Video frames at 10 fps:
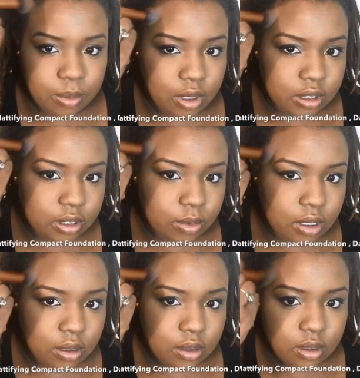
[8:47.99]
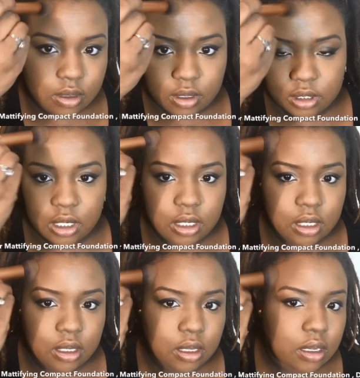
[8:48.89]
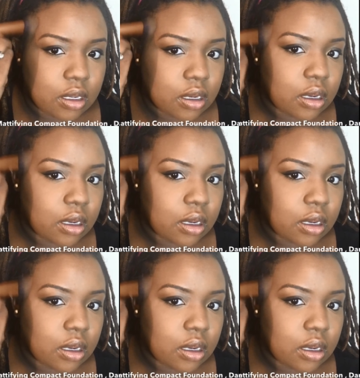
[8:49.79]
I'm actually using it as a bronzer as well.